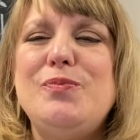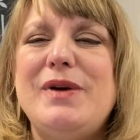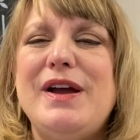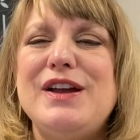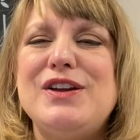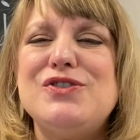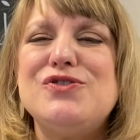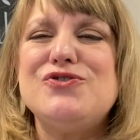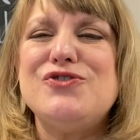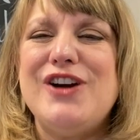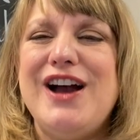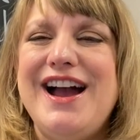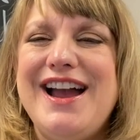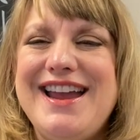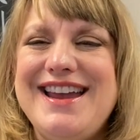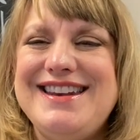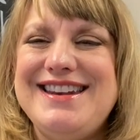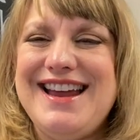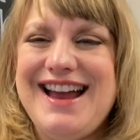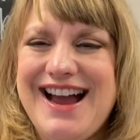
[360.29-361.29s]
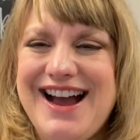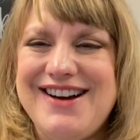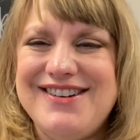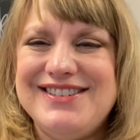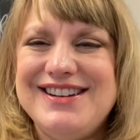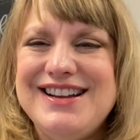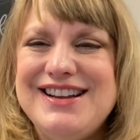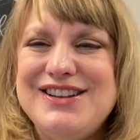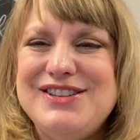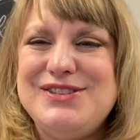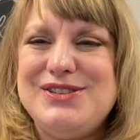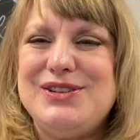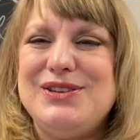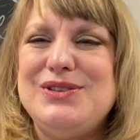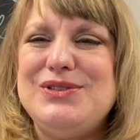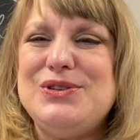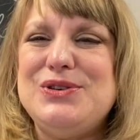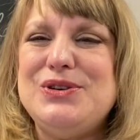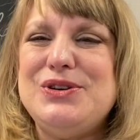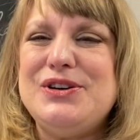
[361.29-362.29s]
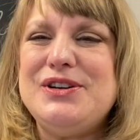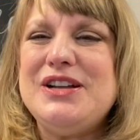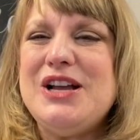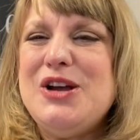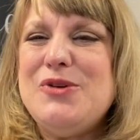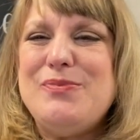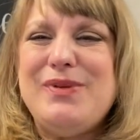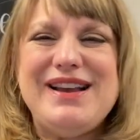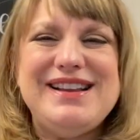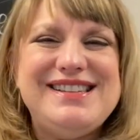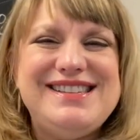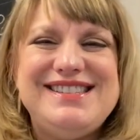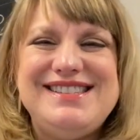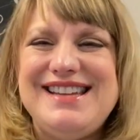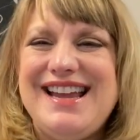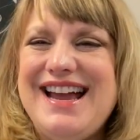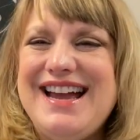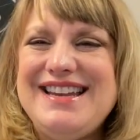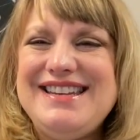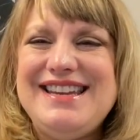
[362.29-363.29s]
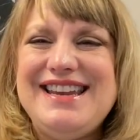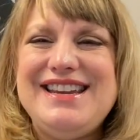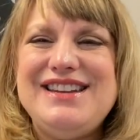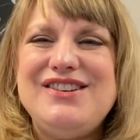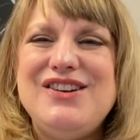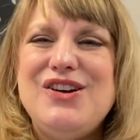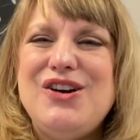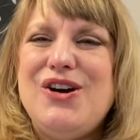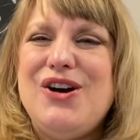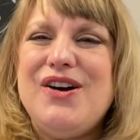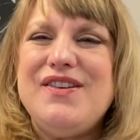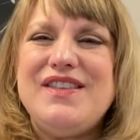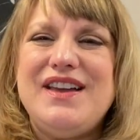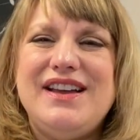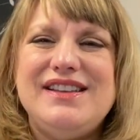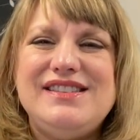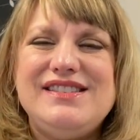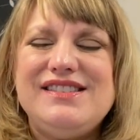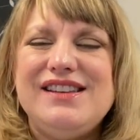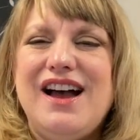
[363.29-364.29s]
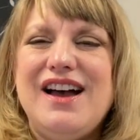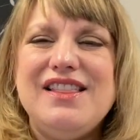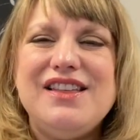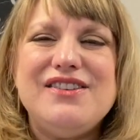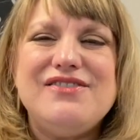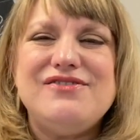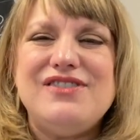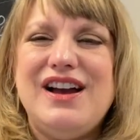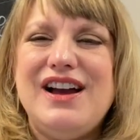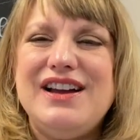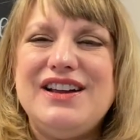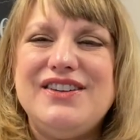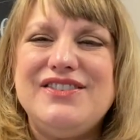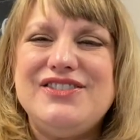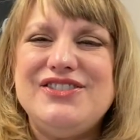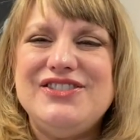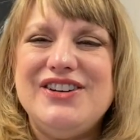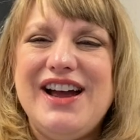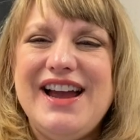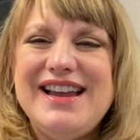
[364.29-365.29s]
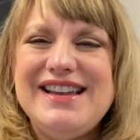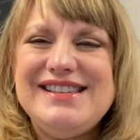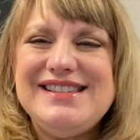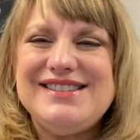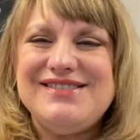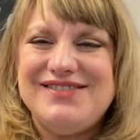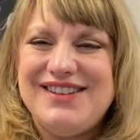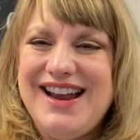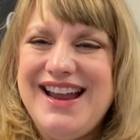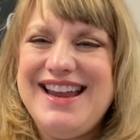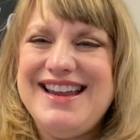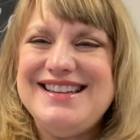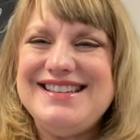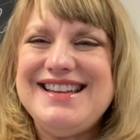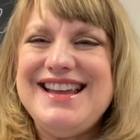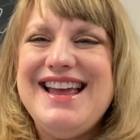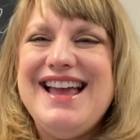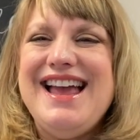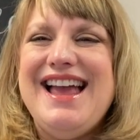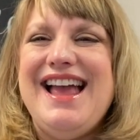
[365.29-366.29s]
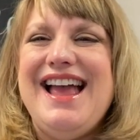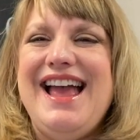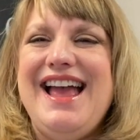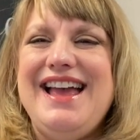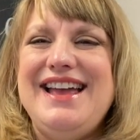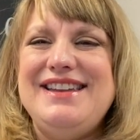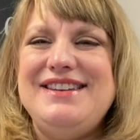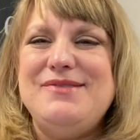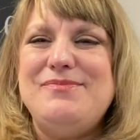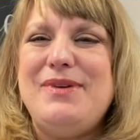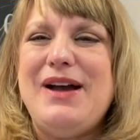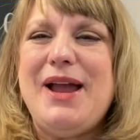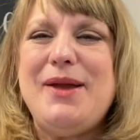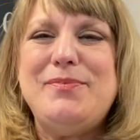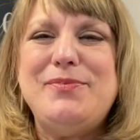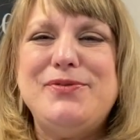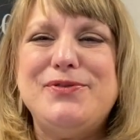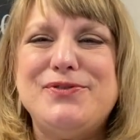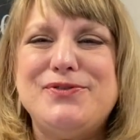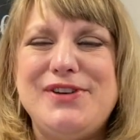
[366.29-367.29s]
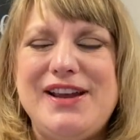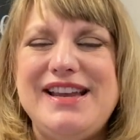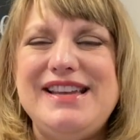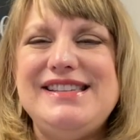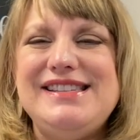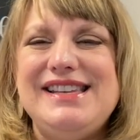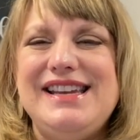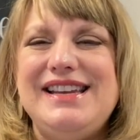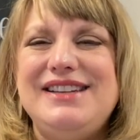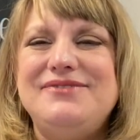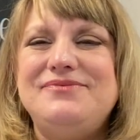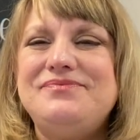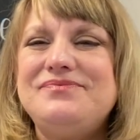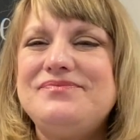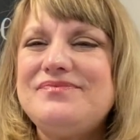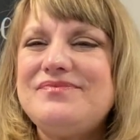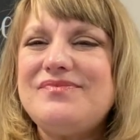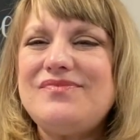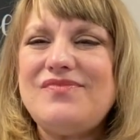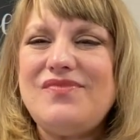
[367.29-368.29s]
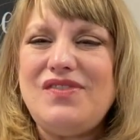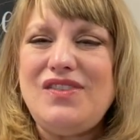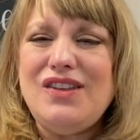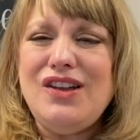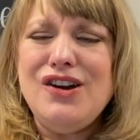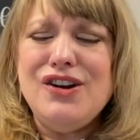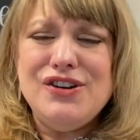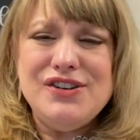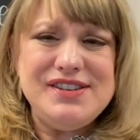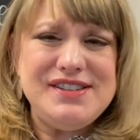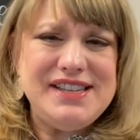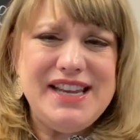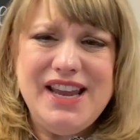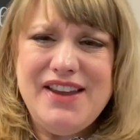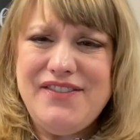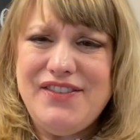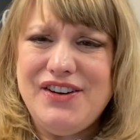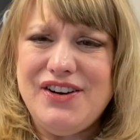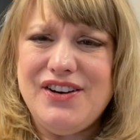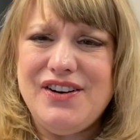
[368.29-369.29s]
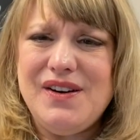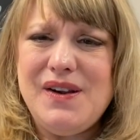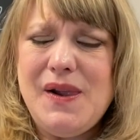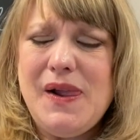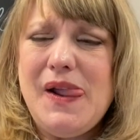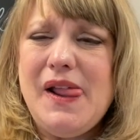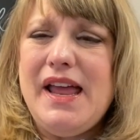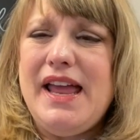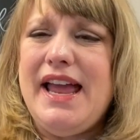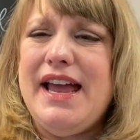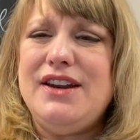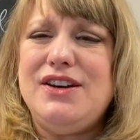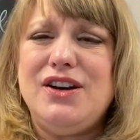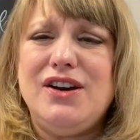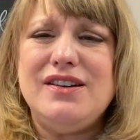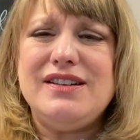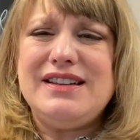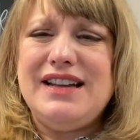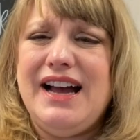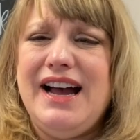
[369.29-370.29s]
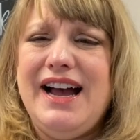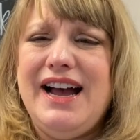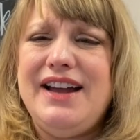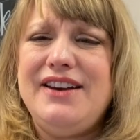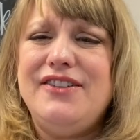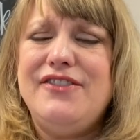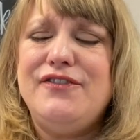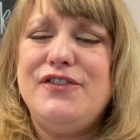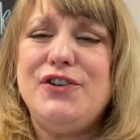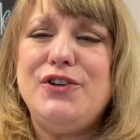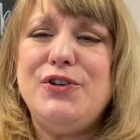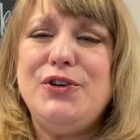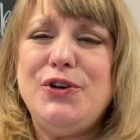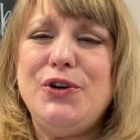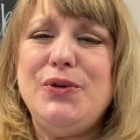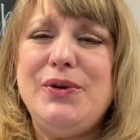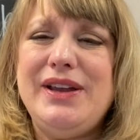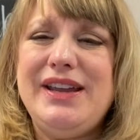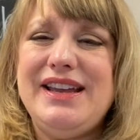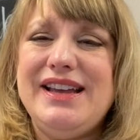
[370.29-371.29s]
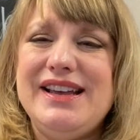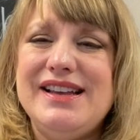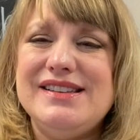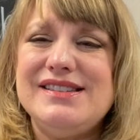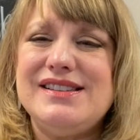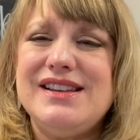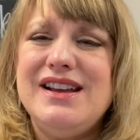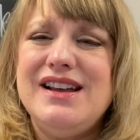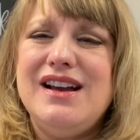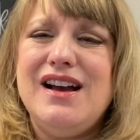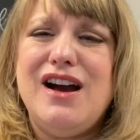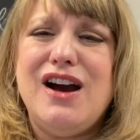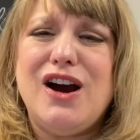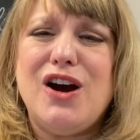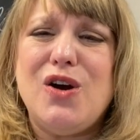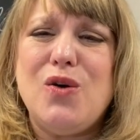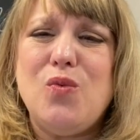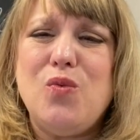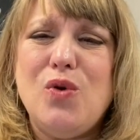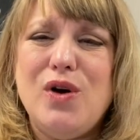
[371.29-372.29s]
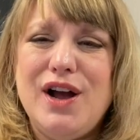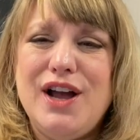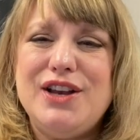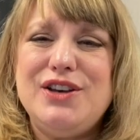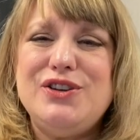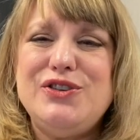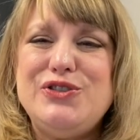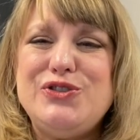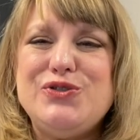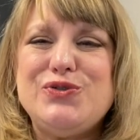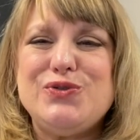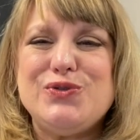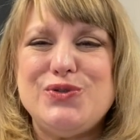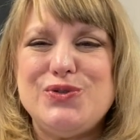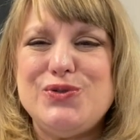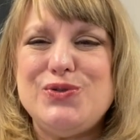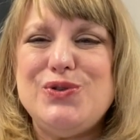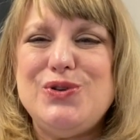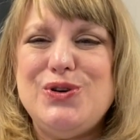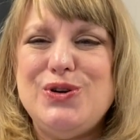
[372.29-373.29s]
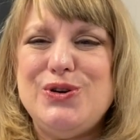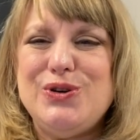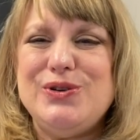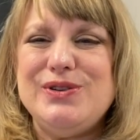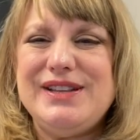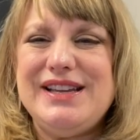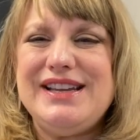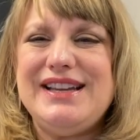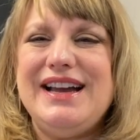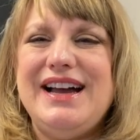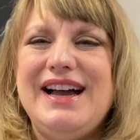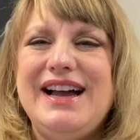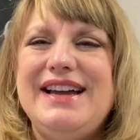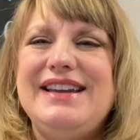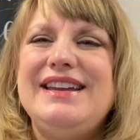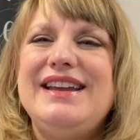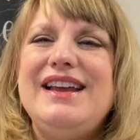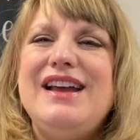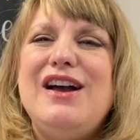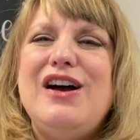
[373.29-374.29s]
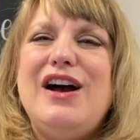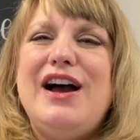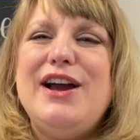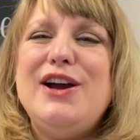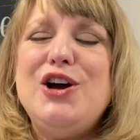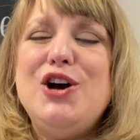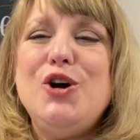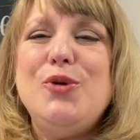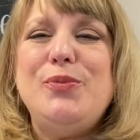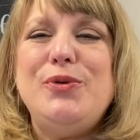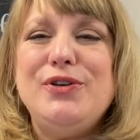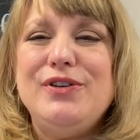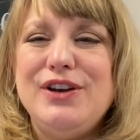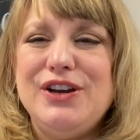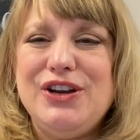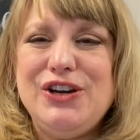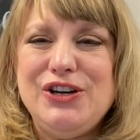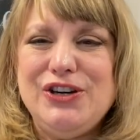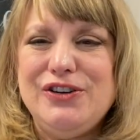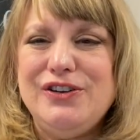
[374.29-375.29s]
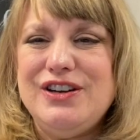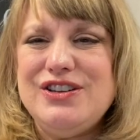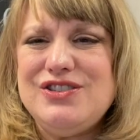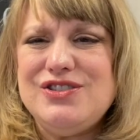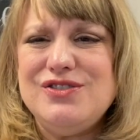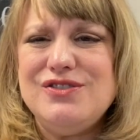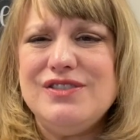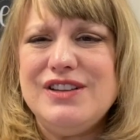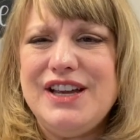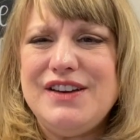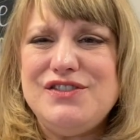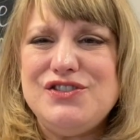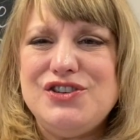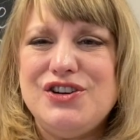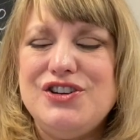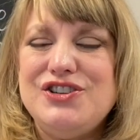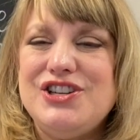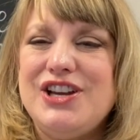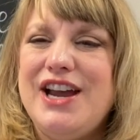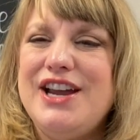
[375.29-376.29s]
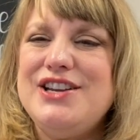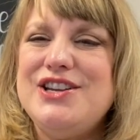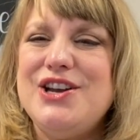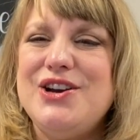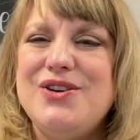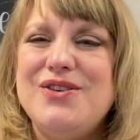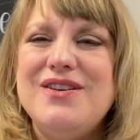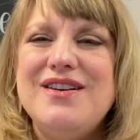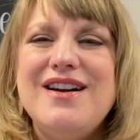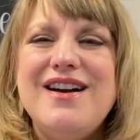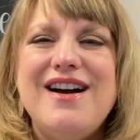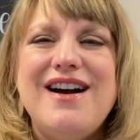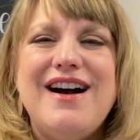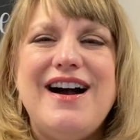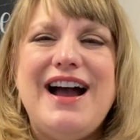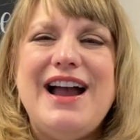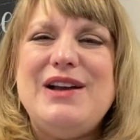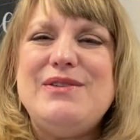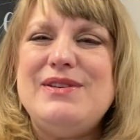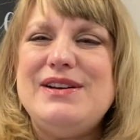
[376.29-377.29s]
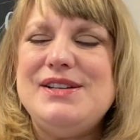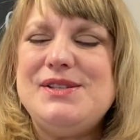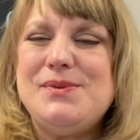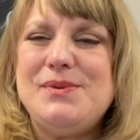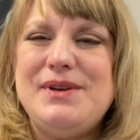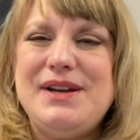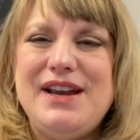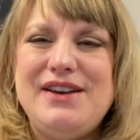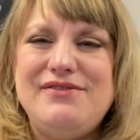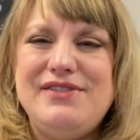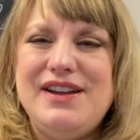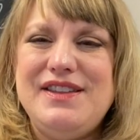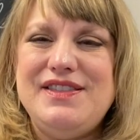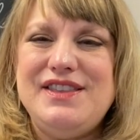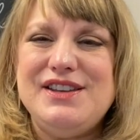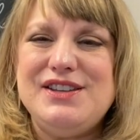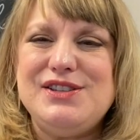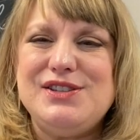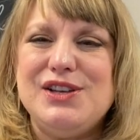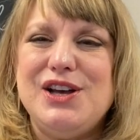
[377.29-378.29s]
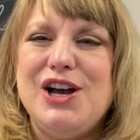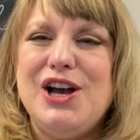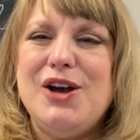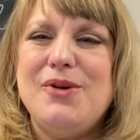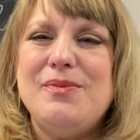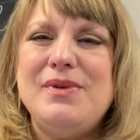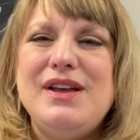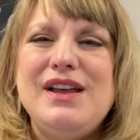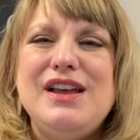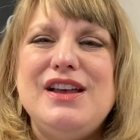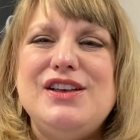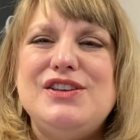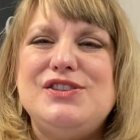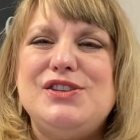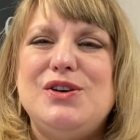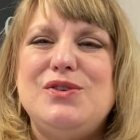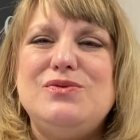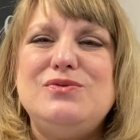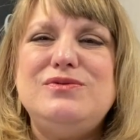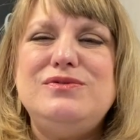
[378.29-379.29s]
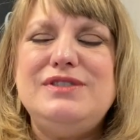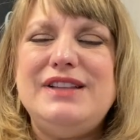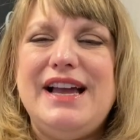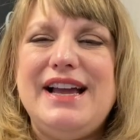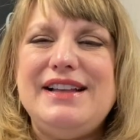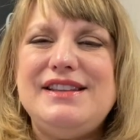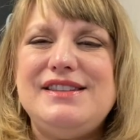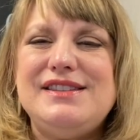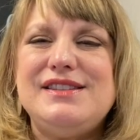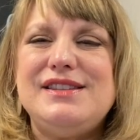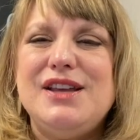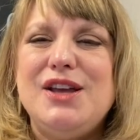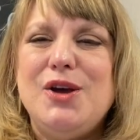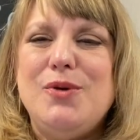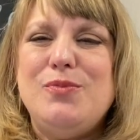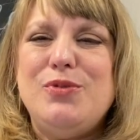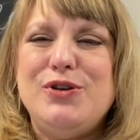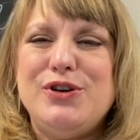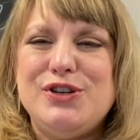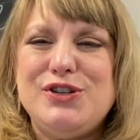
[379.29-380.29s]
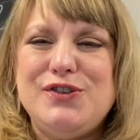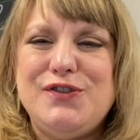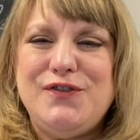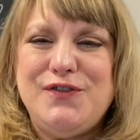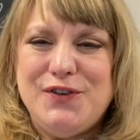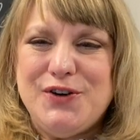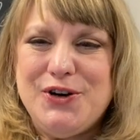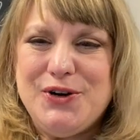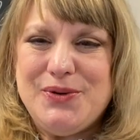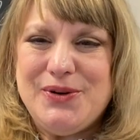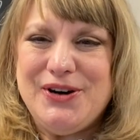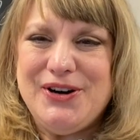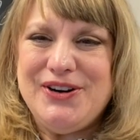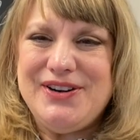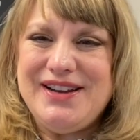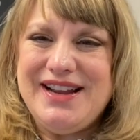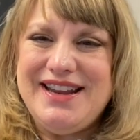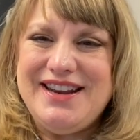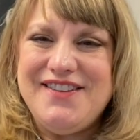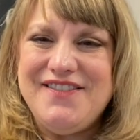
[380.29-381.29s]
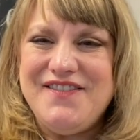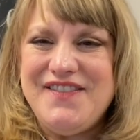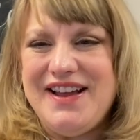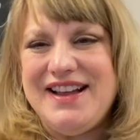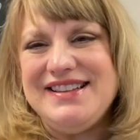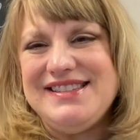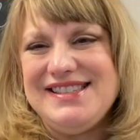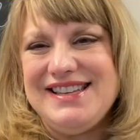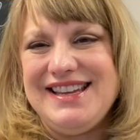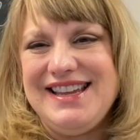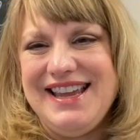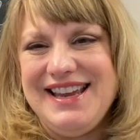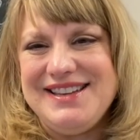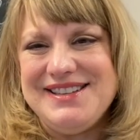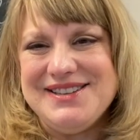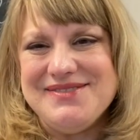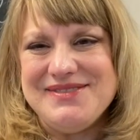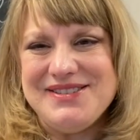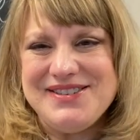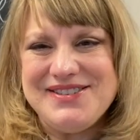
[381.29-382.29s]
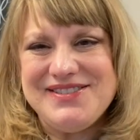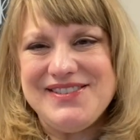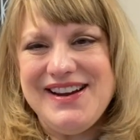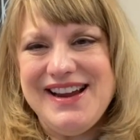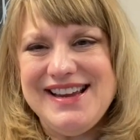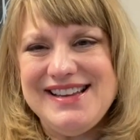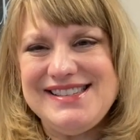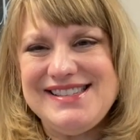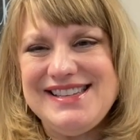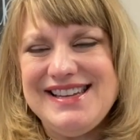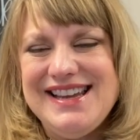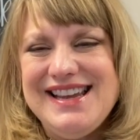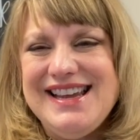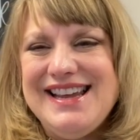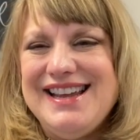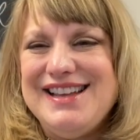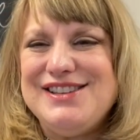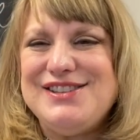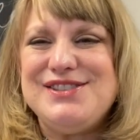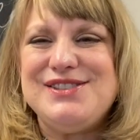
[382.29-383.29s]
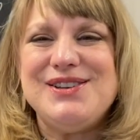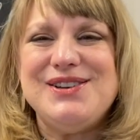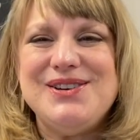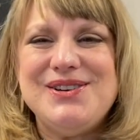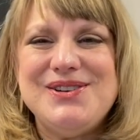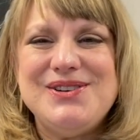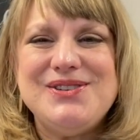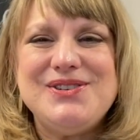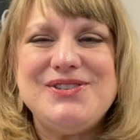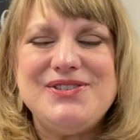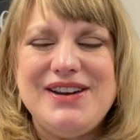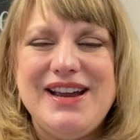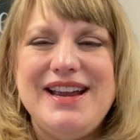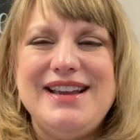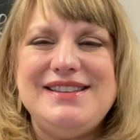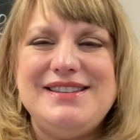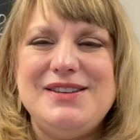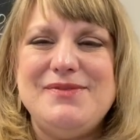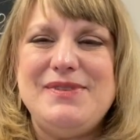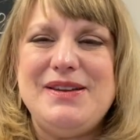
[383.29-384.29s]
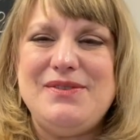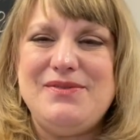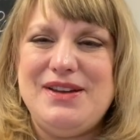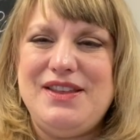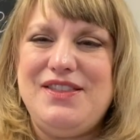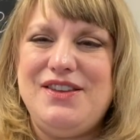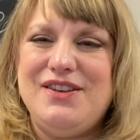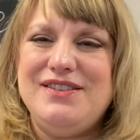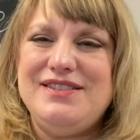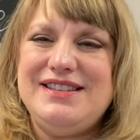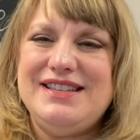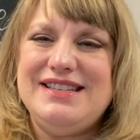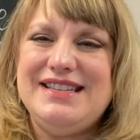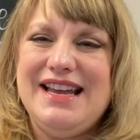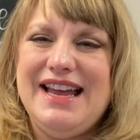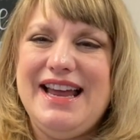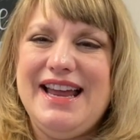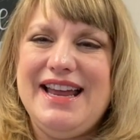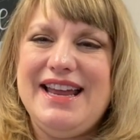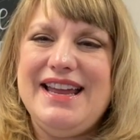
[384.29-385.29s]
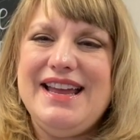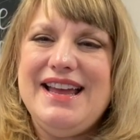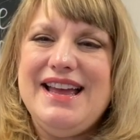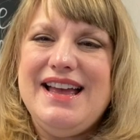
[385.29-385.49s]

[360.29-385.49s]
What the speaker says: by crying out to the Lord, by standing on that solid rock of Christ, right? And by praising our Savior and our God for who he is, our one true holy God. I hope you're encouraged, New Life Church. I know I was when I read this psalm. So let's push forward and advance the kingdom of Christ. It's so great to be with you today.